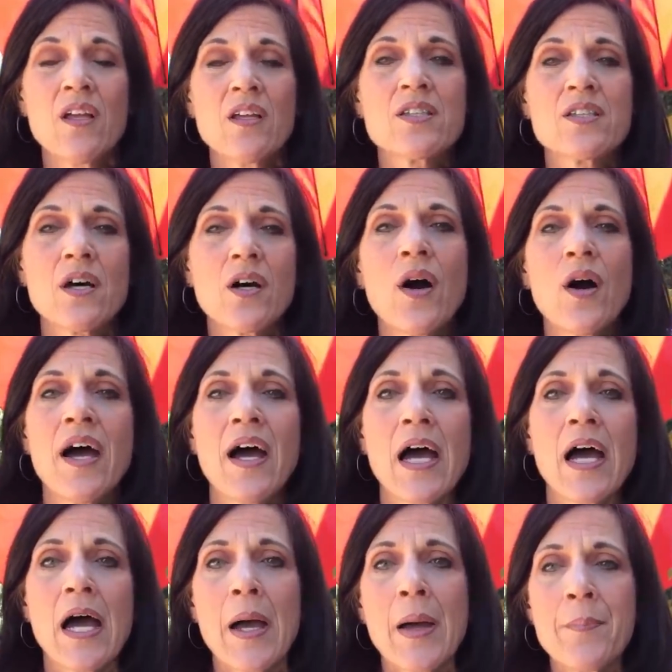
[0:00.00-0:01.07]
So,
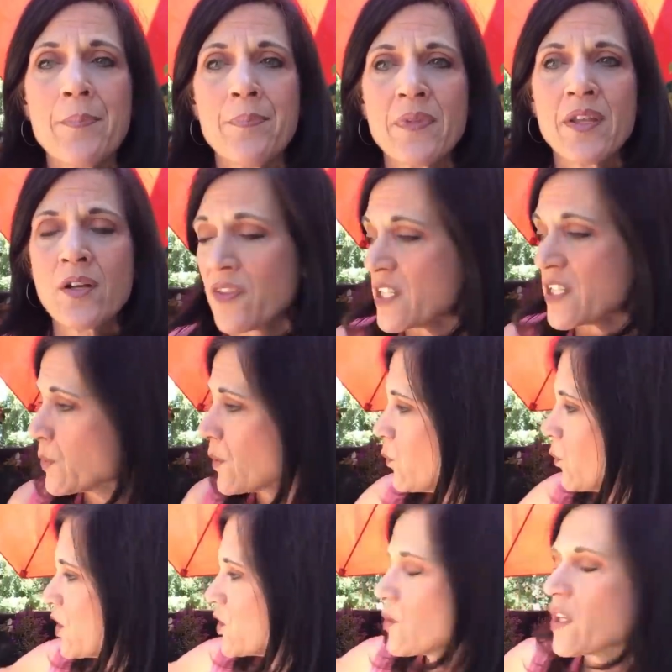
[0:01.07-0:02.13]
um, you know, this one
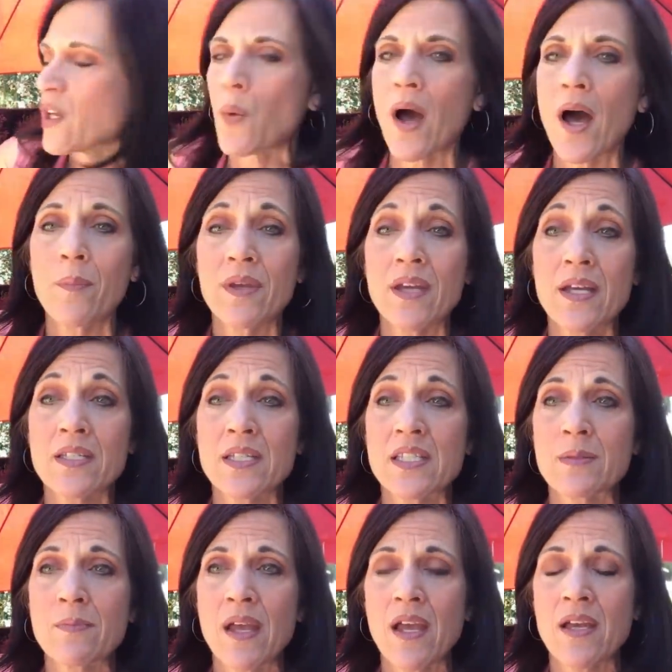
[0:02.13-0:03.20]
works really well because
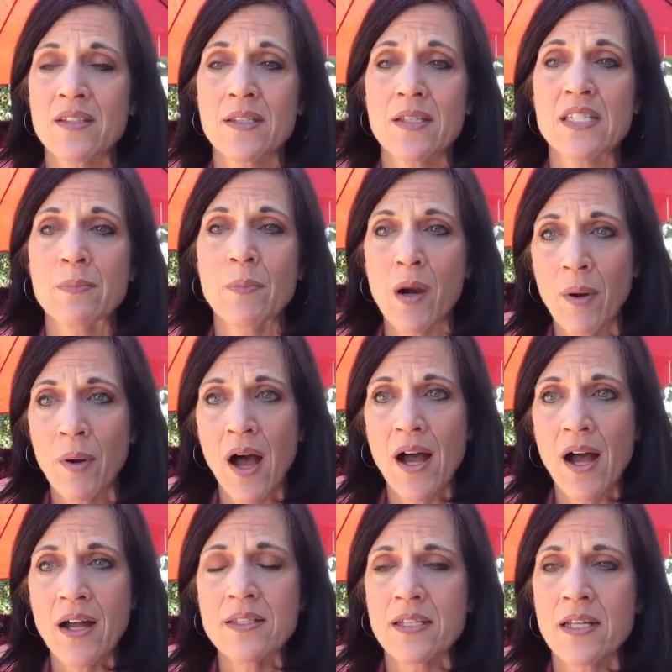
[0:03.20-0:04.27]
it's, it's the Smart
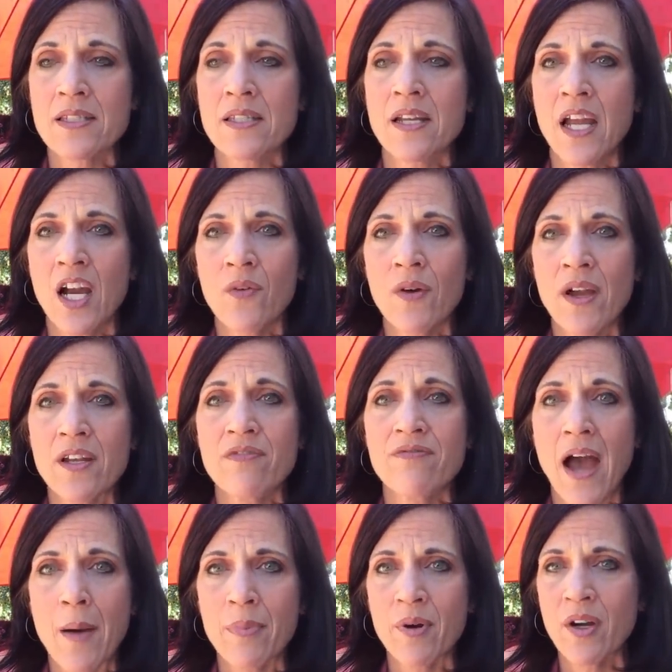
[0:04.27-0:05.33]
Pots. It's an aerated
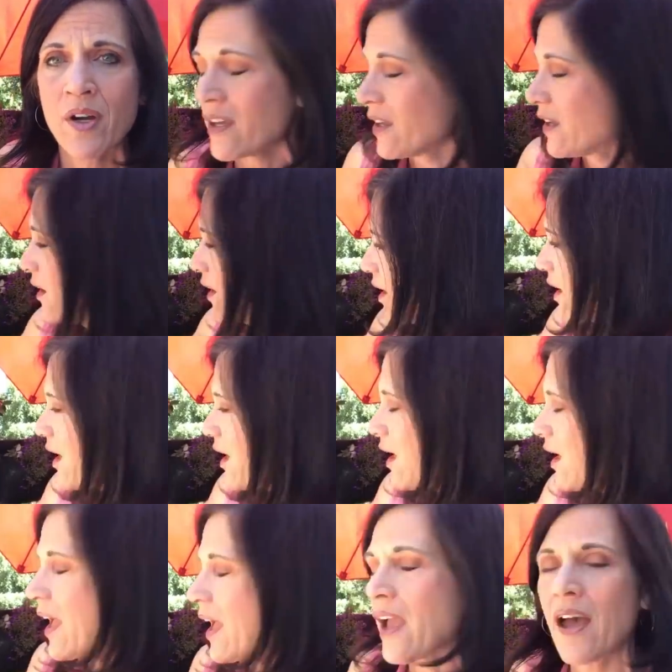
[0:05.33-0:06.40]
fabric
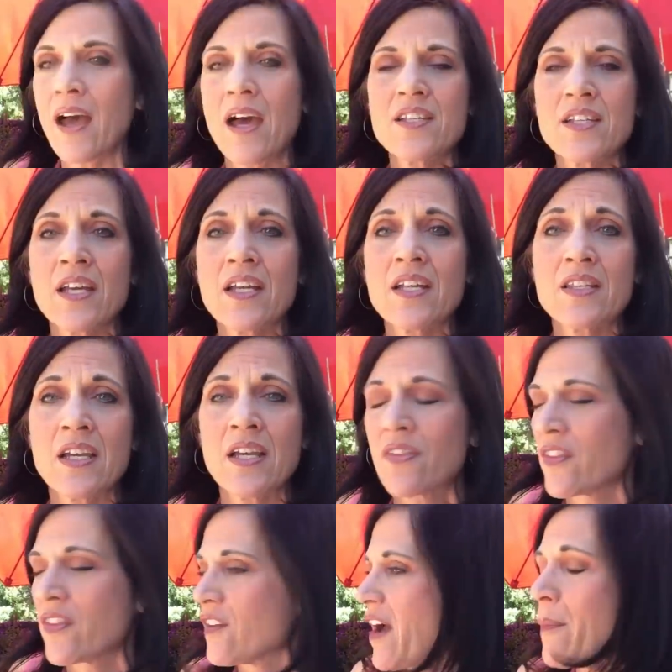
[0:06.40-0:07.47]
and it, it,
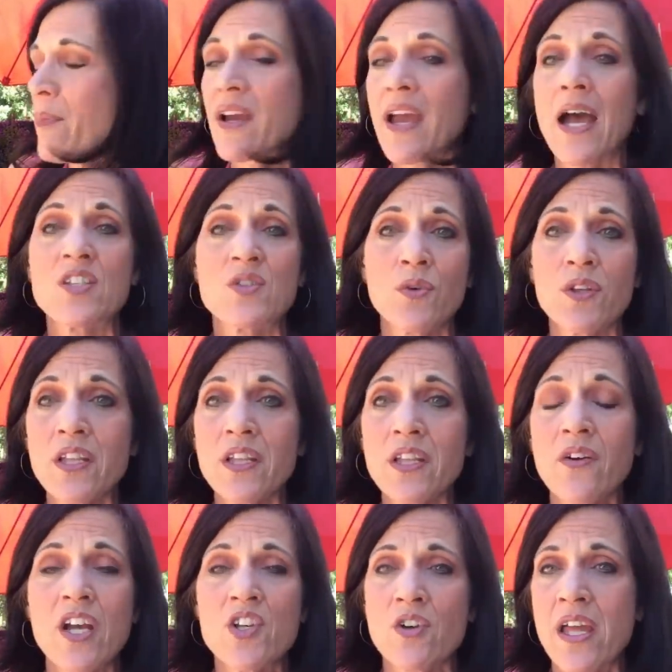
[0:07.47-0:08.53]
the fabric has really
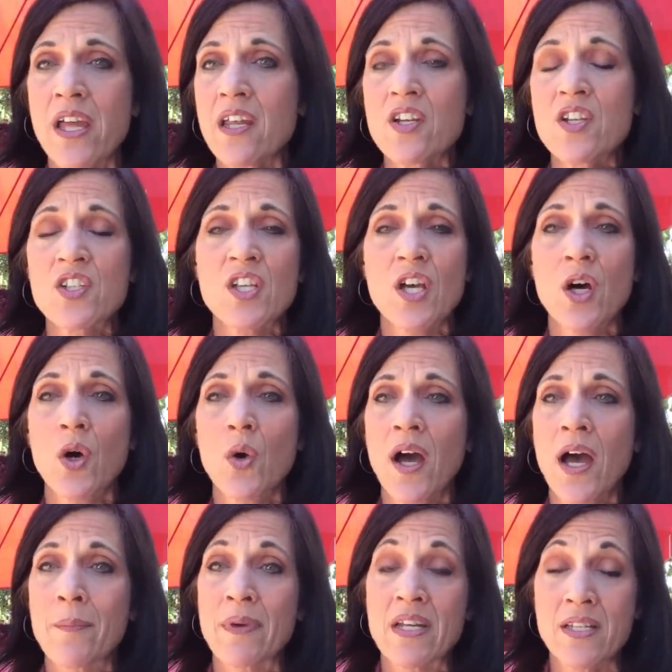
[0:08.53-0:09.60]
great drainage so
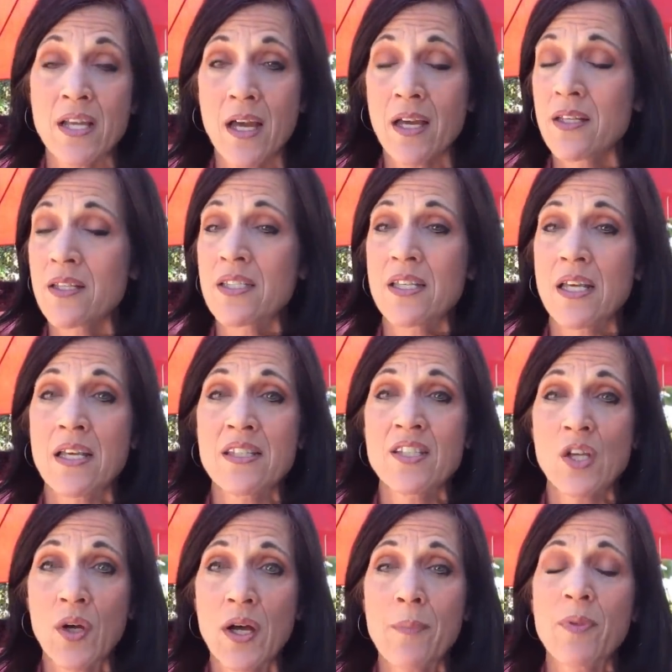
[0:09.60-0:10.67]
um, it does
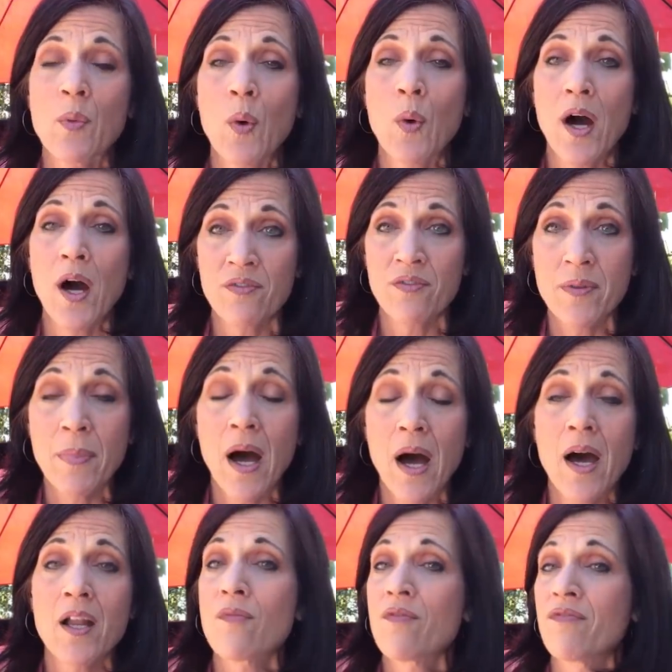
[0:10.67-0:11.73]
soak up the water from the
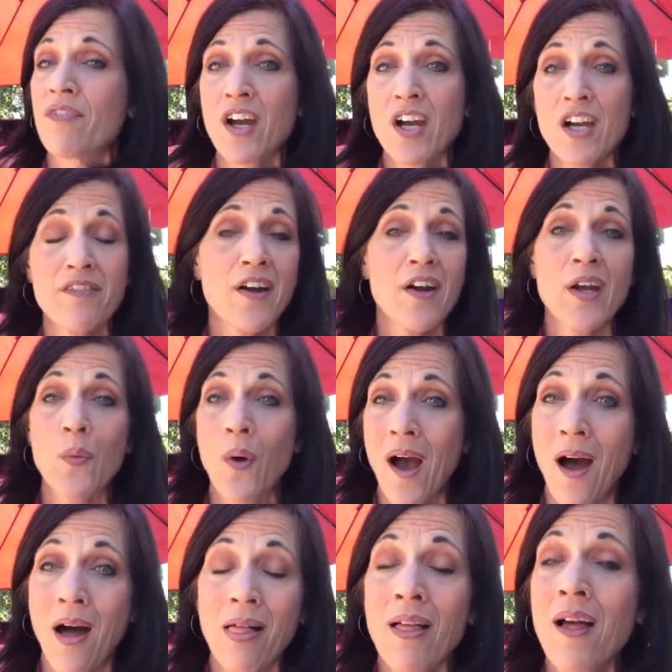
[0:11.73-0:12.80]
bottom very very
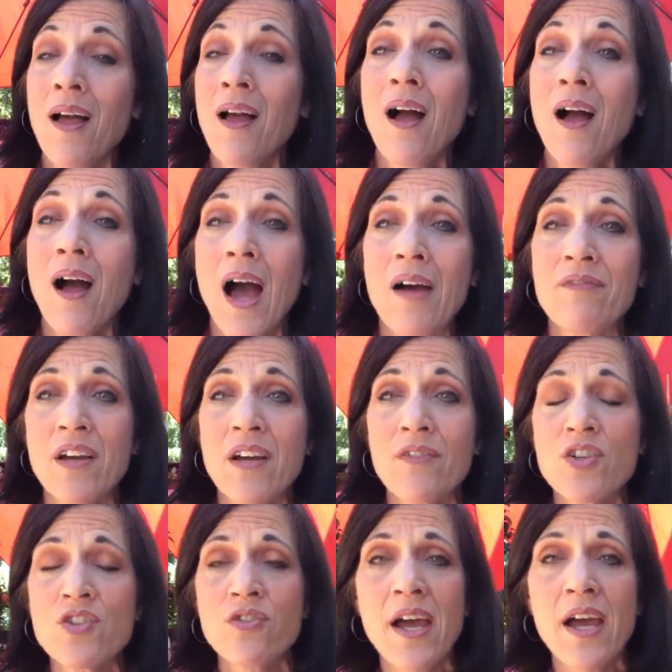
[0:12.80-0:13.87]
well I've never
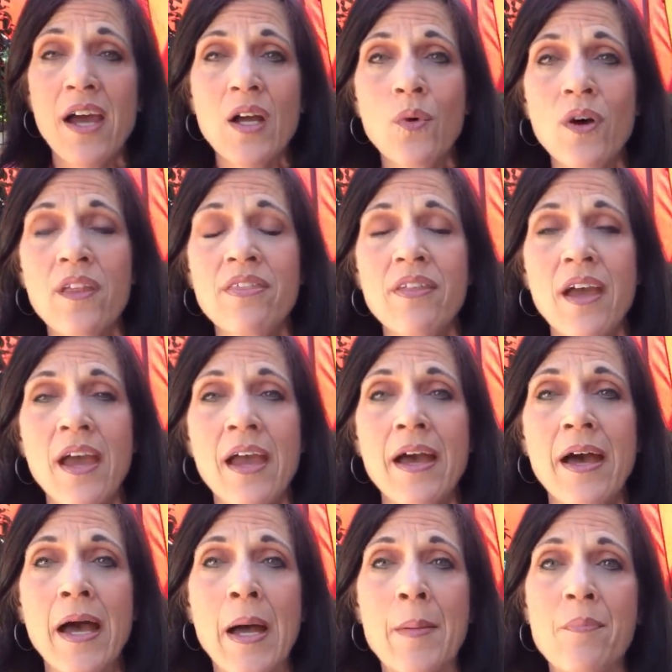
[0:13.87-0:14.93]
tried it with a
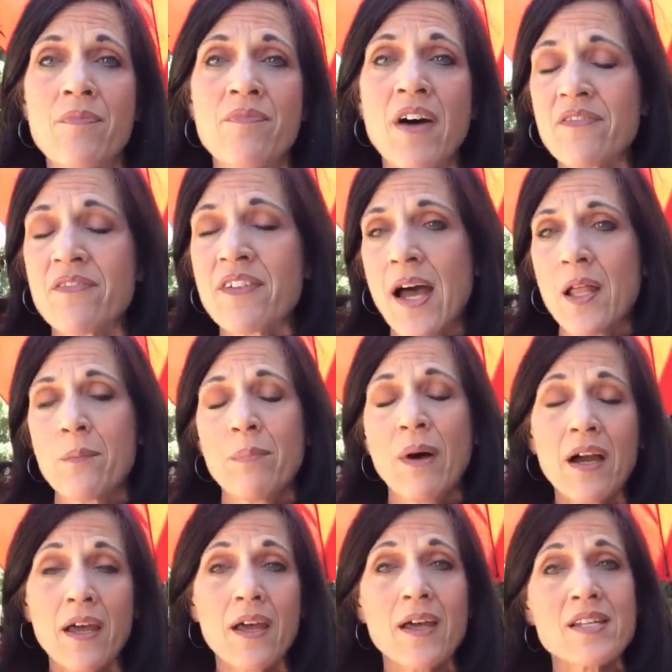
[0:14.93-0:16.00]
um, five gallon
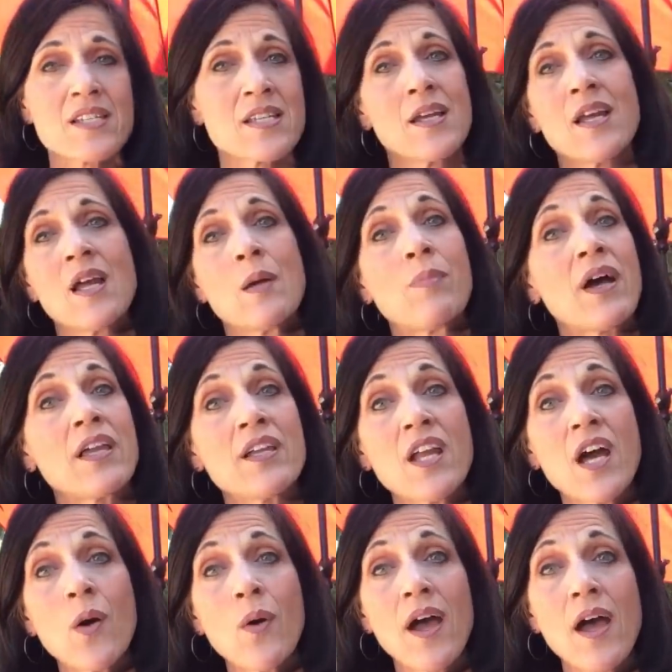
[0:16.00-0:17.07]
bucket but you
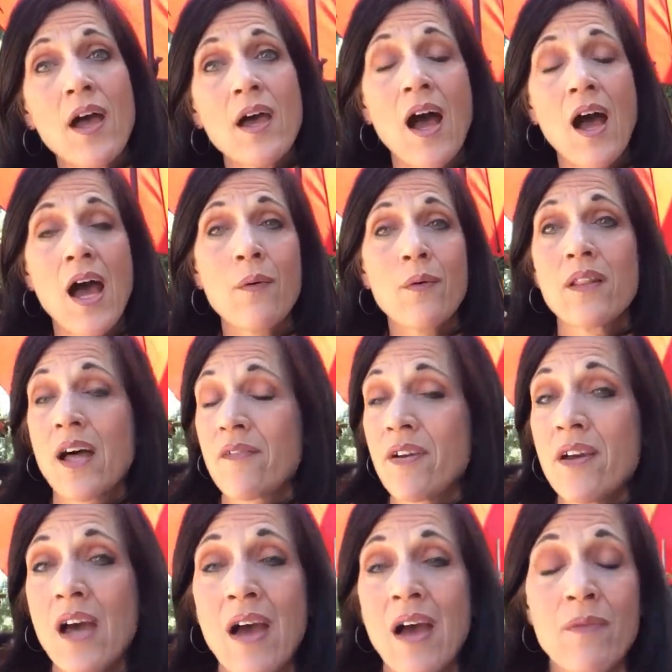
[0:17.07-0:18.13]
know what I would love
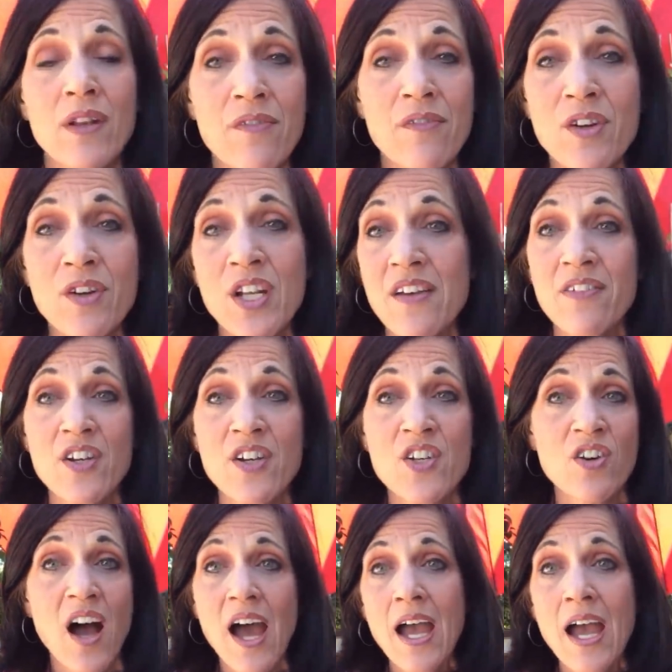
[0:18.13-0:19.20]
it I would love for you to give it a
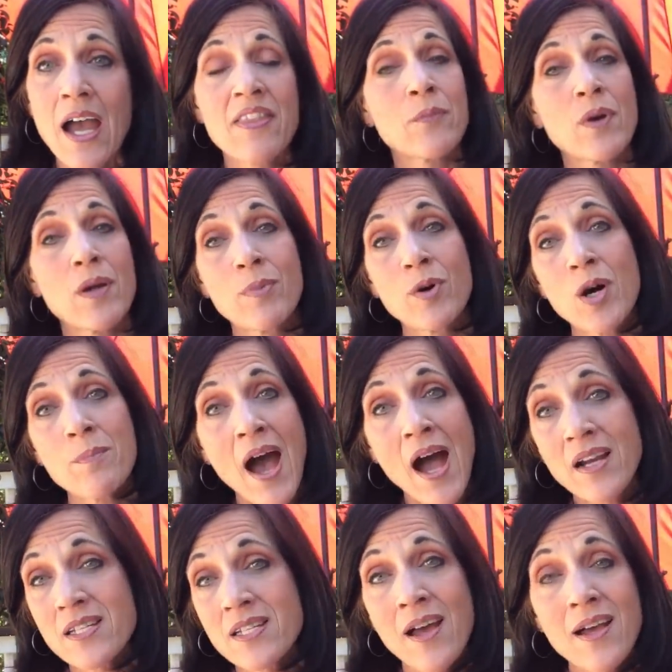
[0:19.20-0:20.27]
try and then report
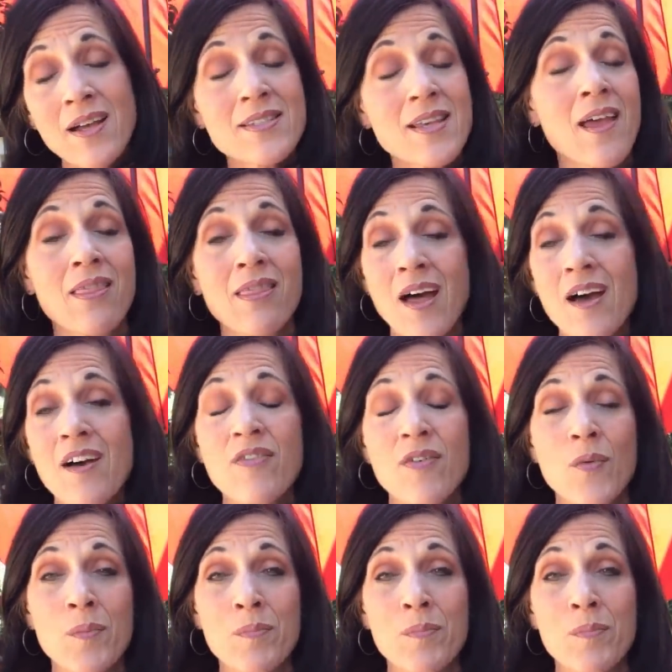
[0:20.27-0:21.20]
back to us I love when